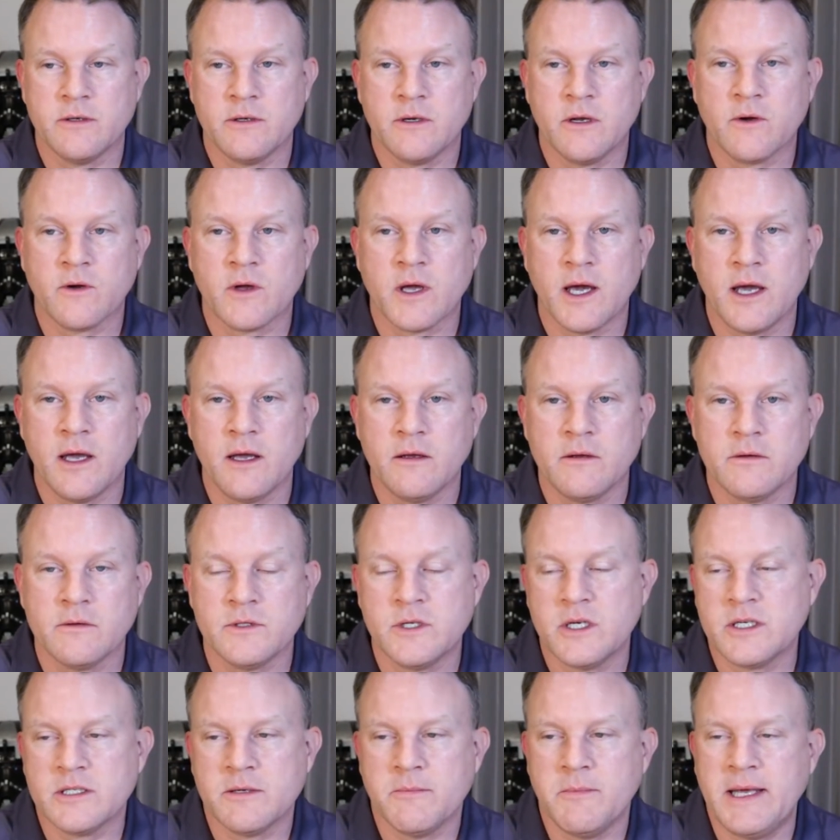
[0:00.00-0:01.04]
Okay?
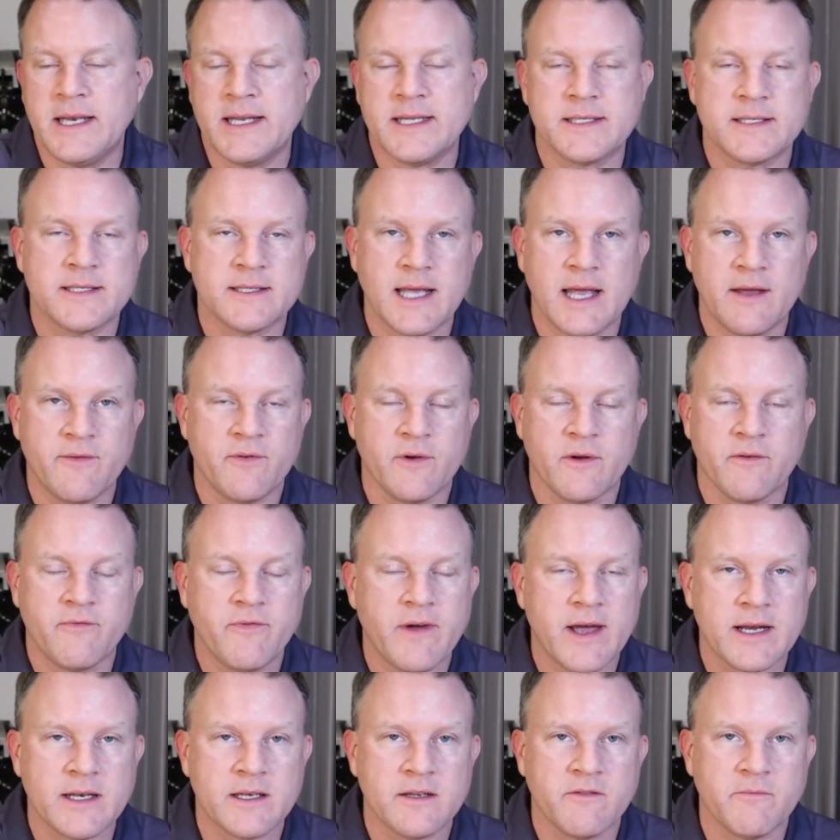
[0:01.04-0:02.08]
Doesn't mean it's safe and
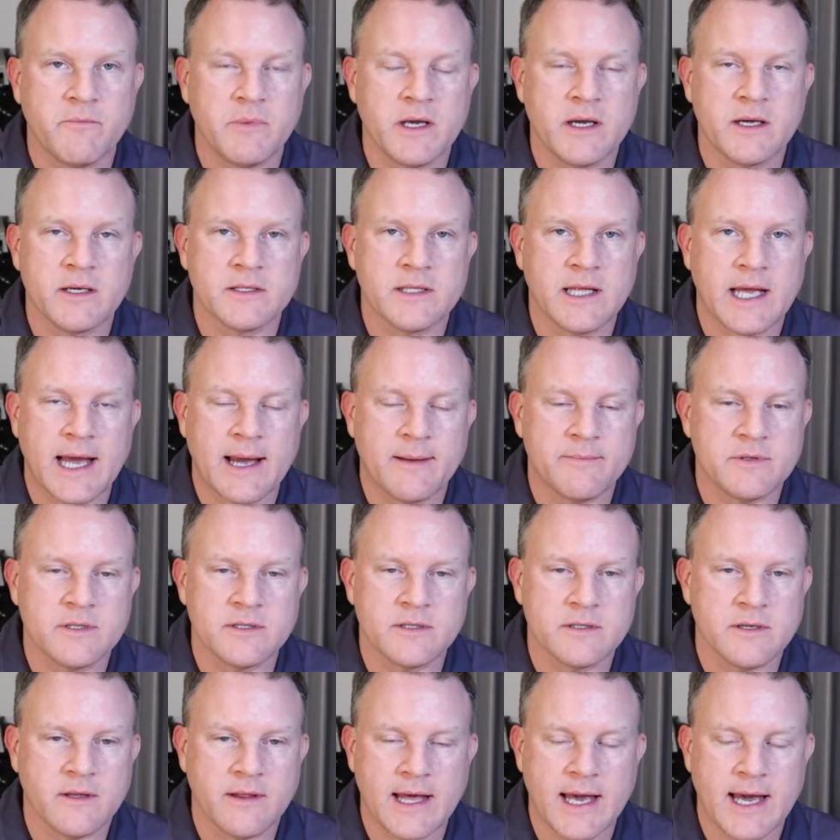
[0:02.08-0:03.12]
effective because the
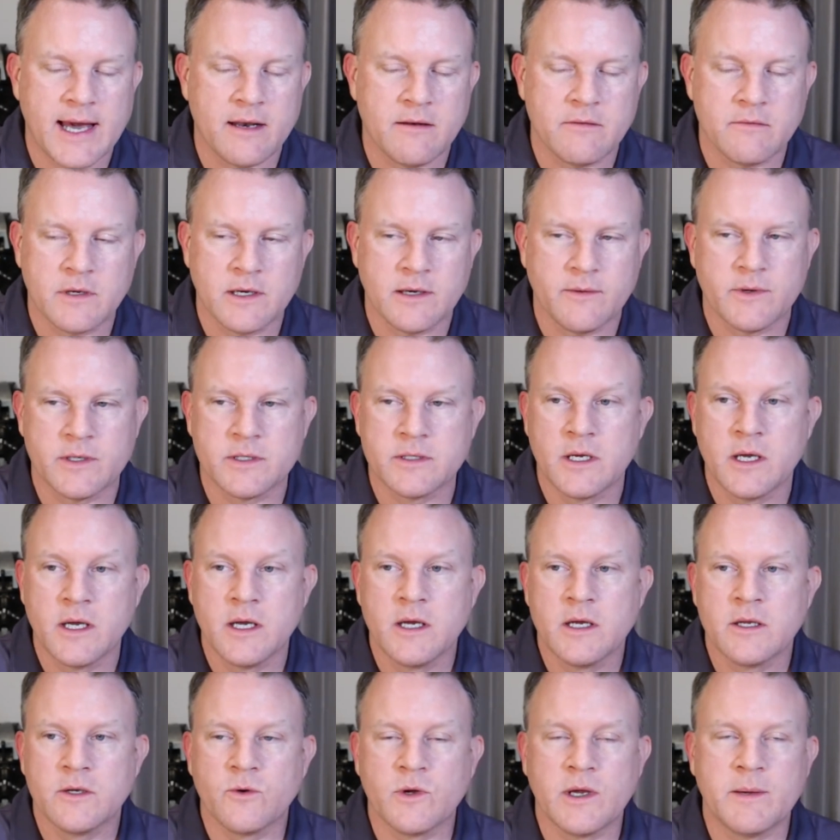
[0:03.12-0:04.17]
absence of that. Anyways,
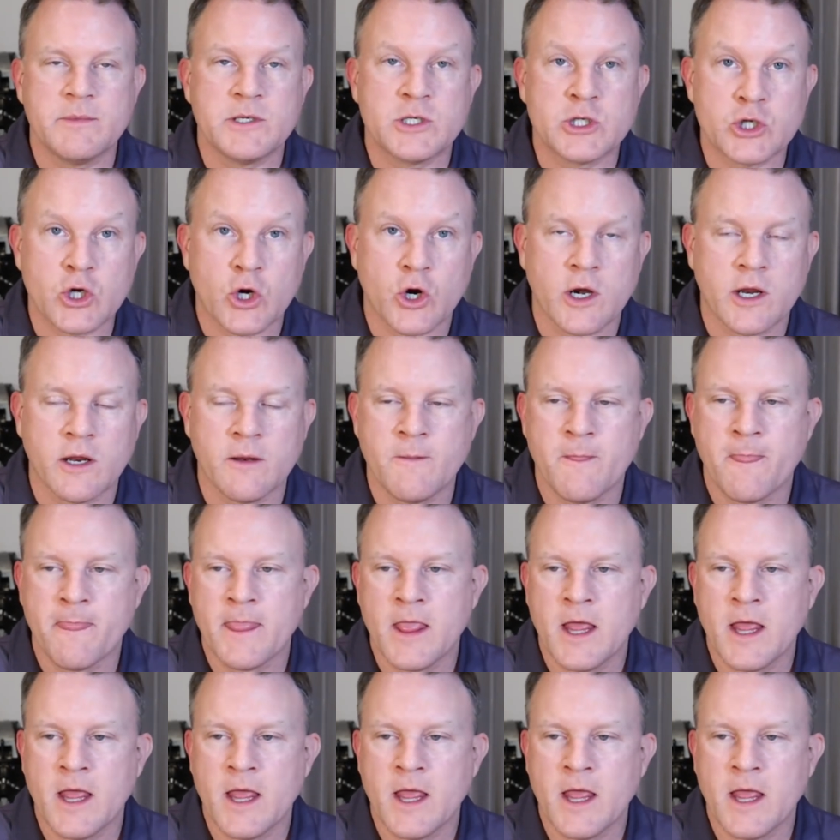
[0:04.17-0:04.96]
don't get me started.